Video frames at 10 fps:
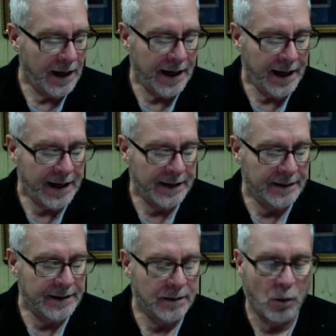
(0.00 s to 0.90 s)

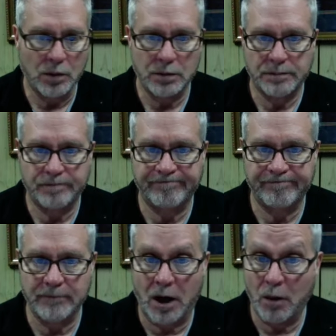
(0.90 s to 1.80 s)
and
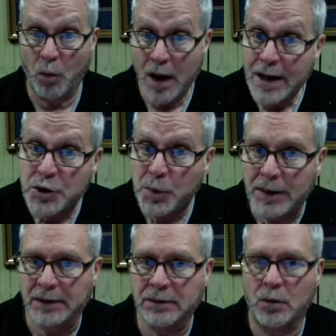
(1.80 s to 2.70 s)
are
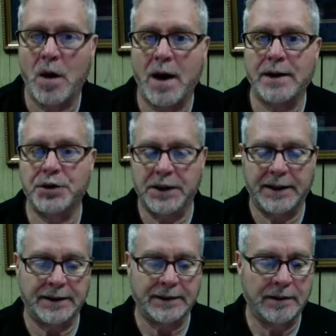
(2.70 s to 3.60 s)
watchmen
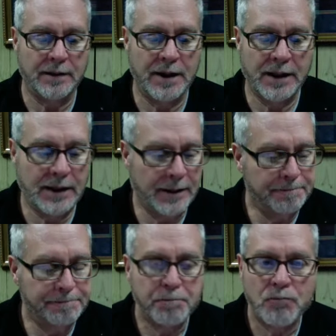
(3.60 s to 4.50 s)
watching the
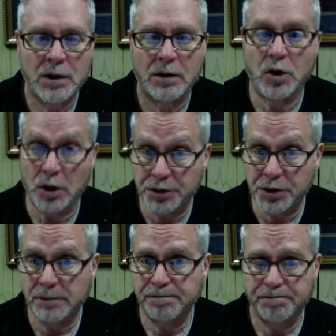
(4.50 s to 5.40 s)

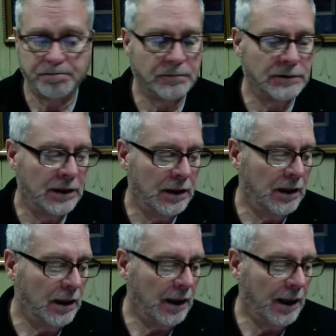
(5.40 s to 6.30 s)
culture,
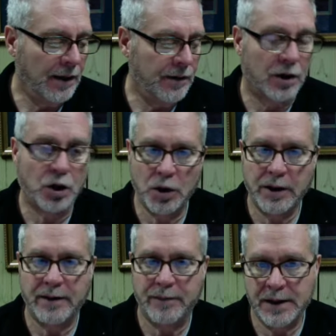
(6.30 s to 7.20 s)
the
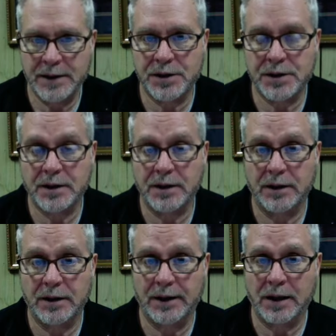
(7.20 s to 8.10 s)
current events
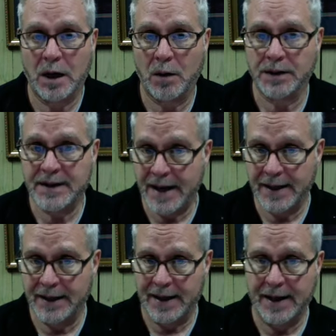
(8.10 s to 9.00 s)
in our
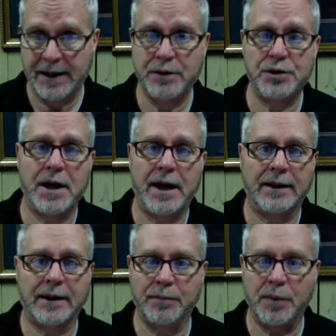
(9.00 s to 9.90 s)
day and age,
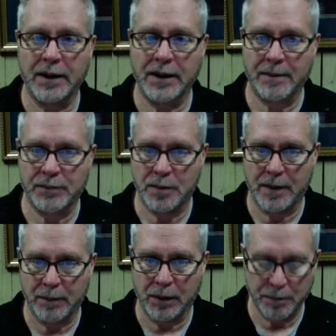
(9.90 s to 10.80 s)
and comparing them to
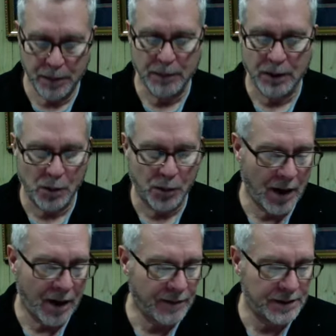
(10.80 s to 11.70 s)
biblical
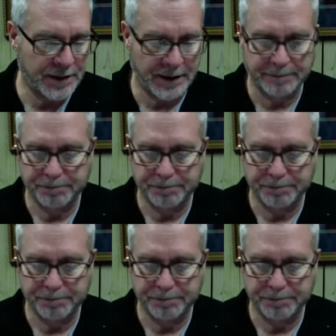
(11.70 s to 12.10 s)
prophecy.